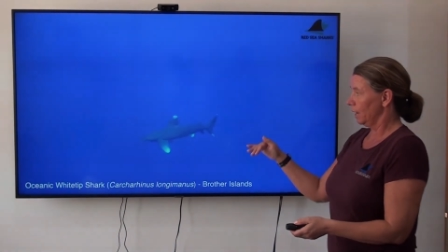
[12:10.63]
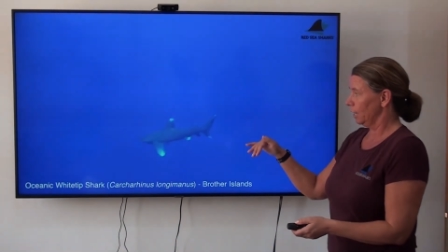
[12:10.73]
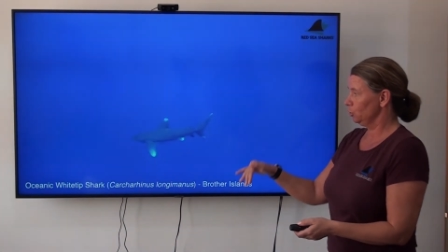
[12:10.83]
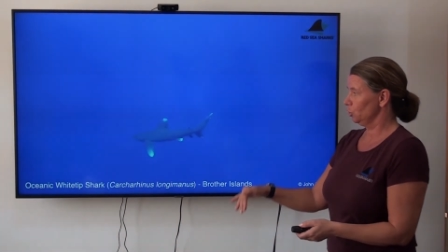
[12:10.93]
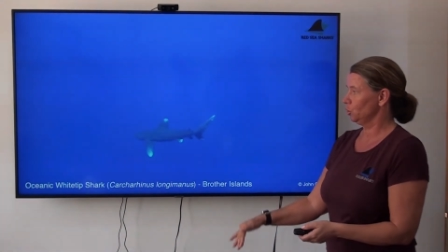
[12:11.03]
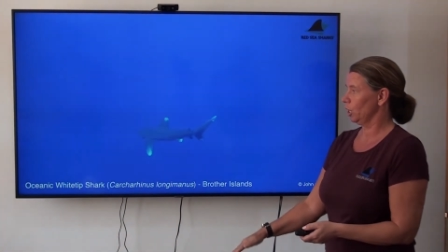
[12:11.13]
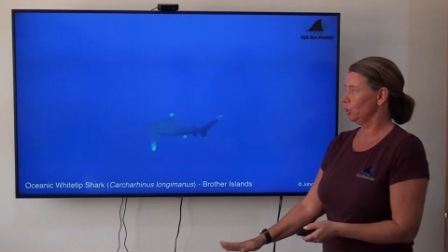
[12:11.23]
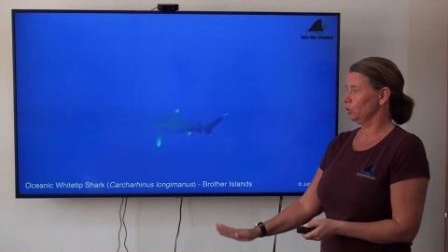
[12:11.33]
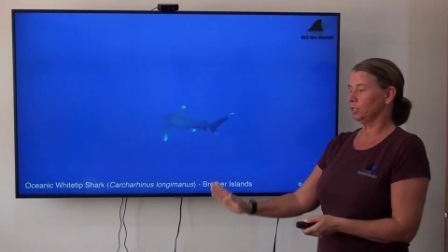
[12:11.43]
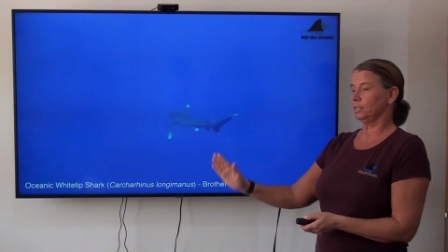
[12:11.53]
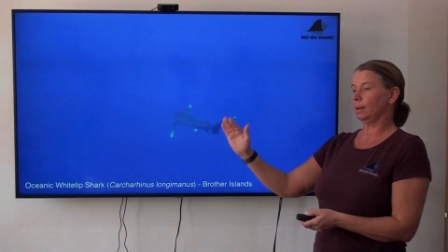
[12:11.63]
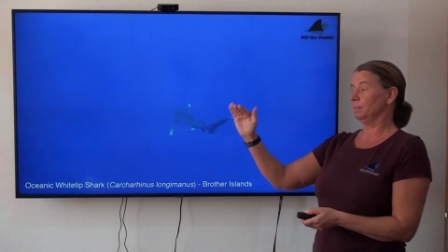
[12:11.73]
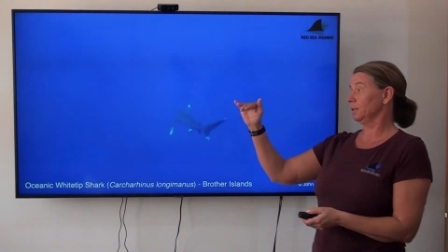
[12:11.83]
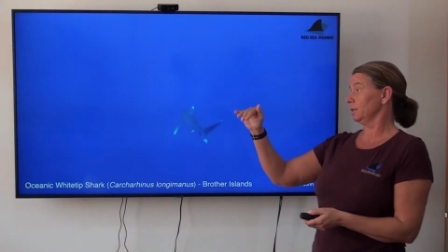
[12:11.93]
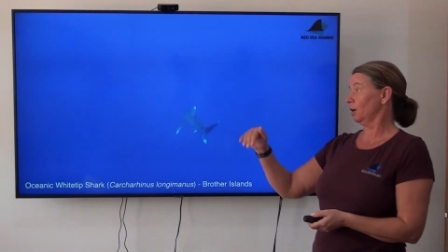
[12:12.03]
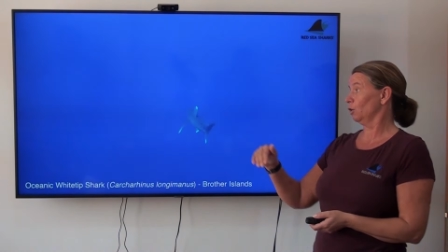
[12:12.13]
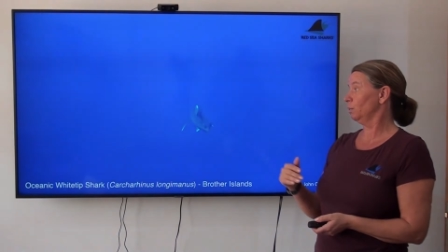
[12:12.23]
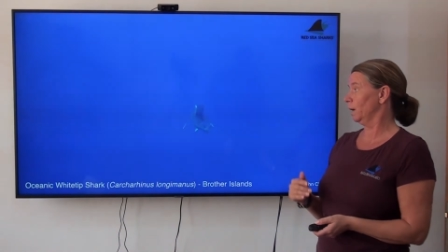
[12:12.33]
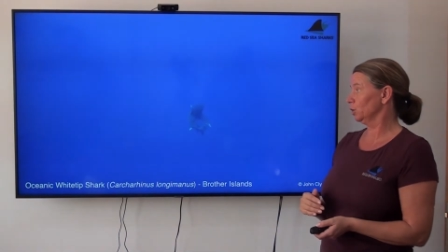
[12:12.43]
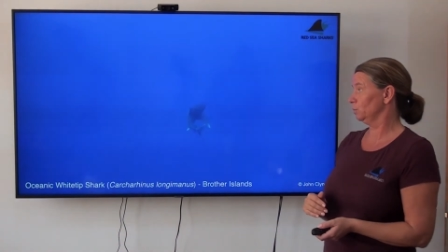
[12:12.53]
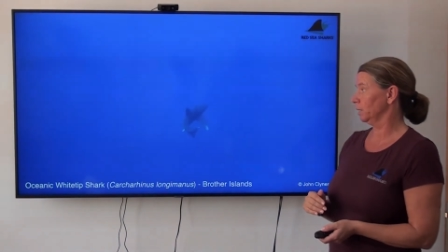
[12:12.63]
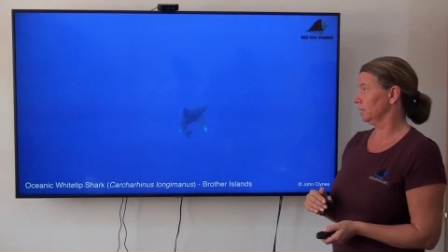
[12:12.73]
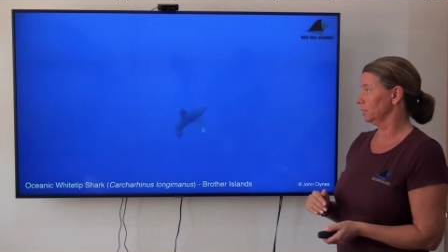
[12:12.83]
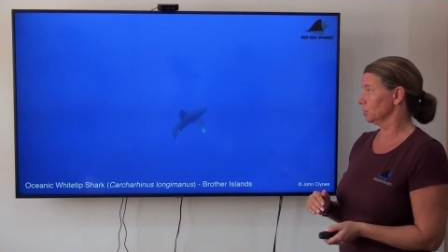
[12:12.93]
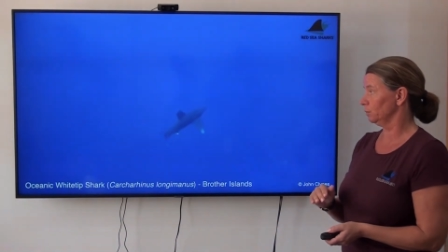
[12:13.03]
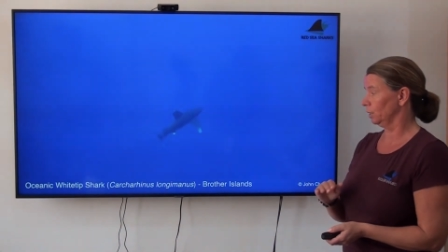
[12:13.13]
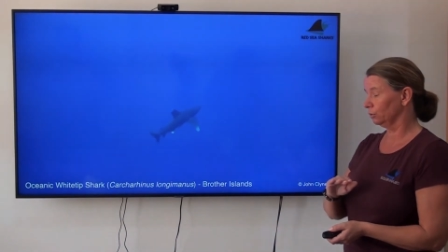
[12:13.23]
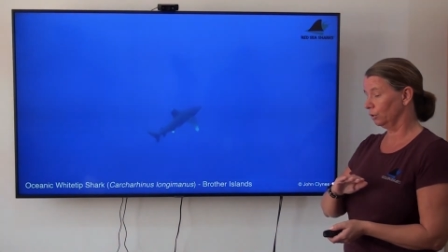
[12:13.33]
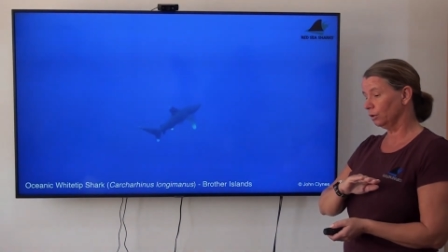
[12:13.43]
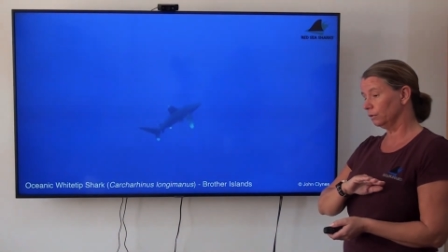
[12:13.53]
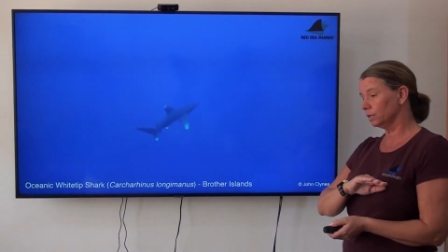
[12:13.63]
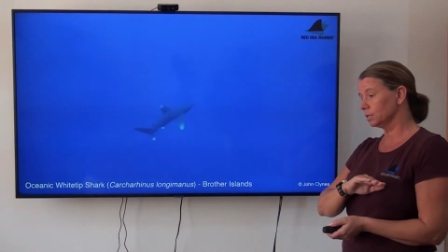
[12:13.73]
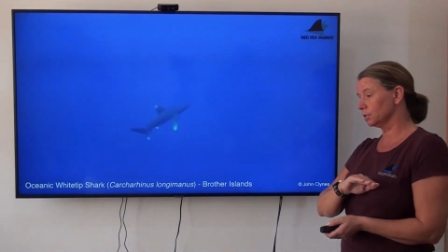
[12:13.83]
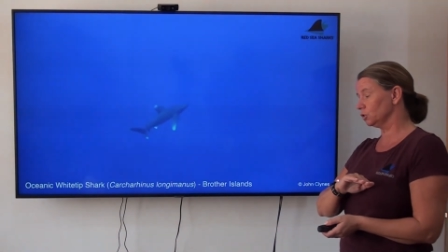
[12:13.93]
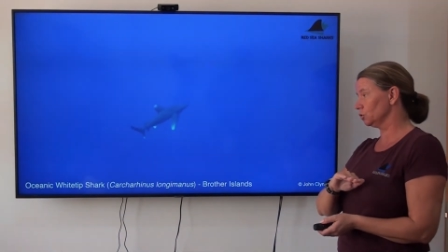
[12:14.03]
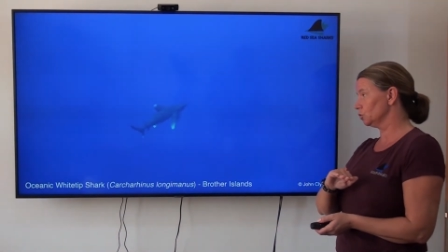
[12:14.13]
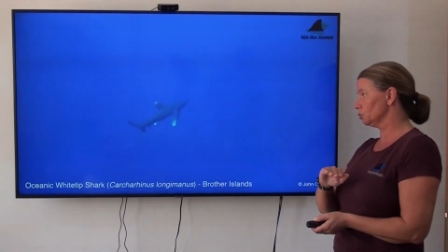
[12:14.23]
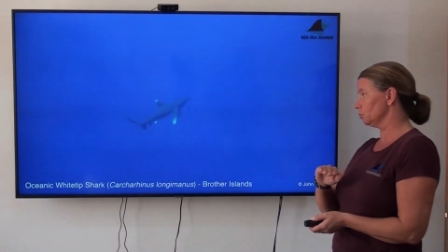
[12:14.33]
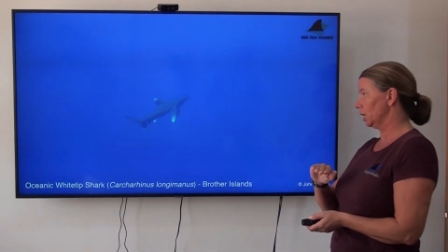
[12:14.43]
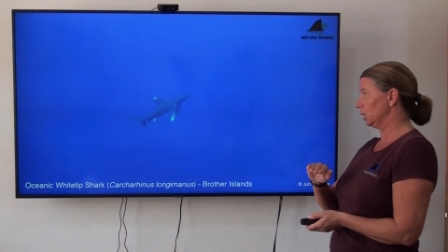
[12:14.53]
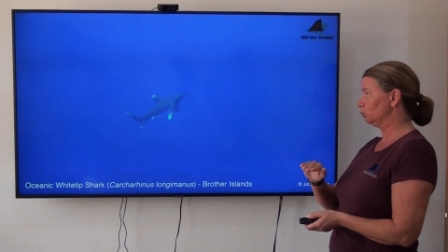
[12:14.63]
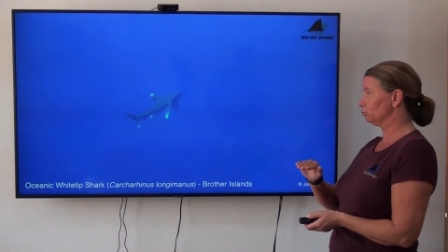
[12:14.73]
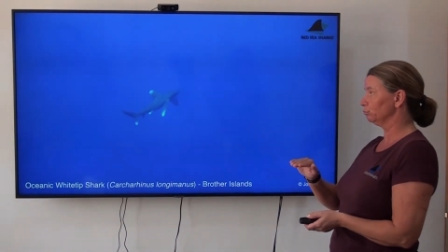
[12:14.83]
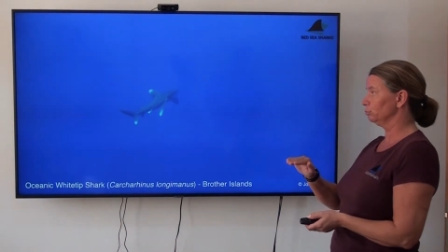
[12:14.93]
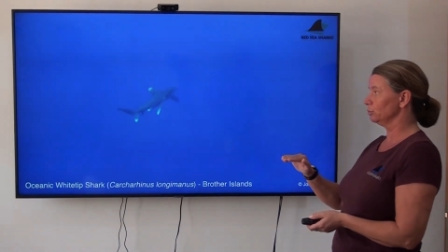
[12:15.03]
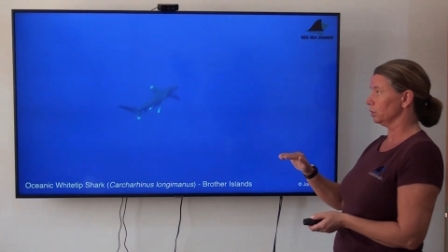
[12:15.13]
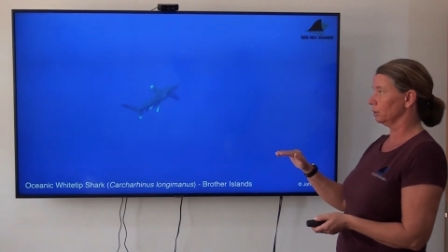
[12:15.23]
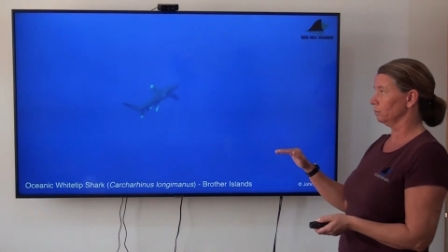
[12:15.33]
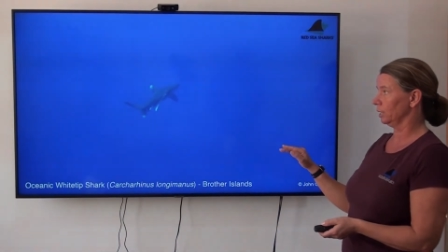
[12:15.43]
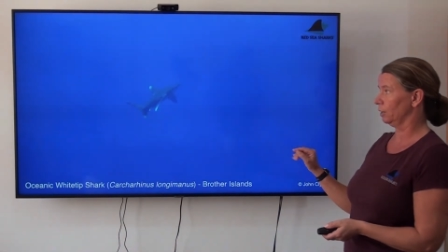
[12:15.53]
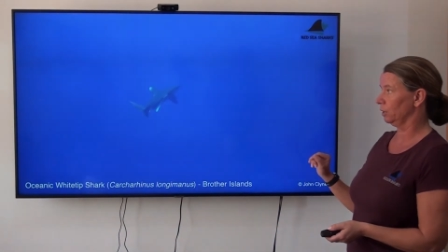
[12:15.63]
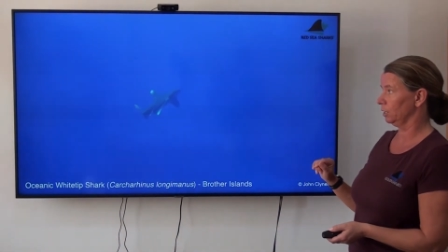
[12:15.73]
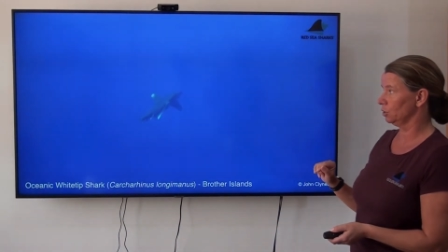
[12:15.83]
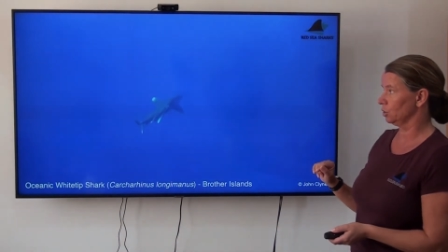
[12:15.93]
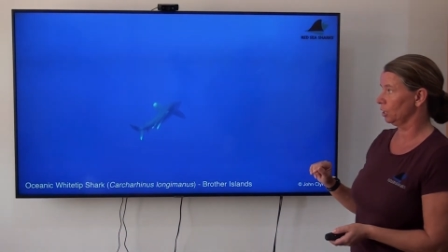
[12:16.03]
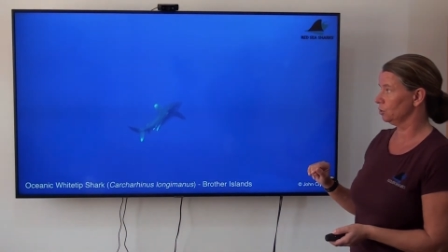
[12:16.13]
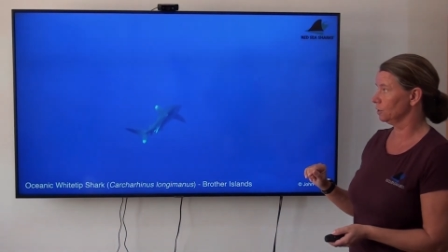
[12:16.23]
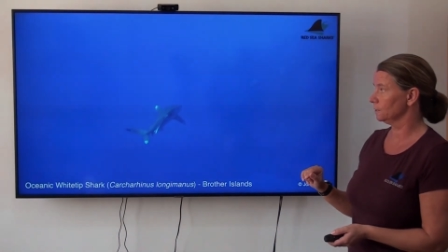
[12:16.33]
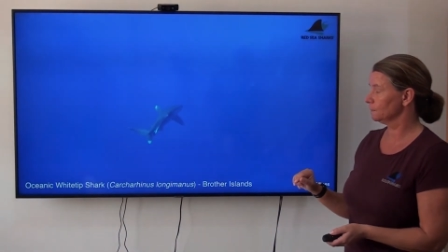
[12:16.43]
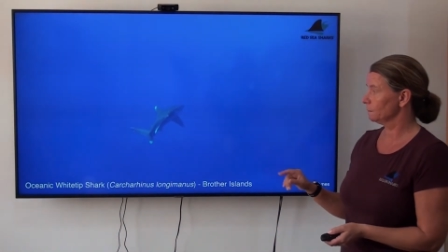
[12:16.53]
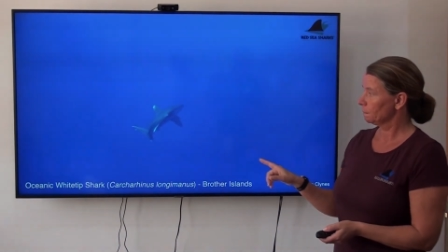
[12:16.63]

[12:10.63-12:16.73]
And she changes depth now quite quickly as well. None of this, just straight cruising without any changes.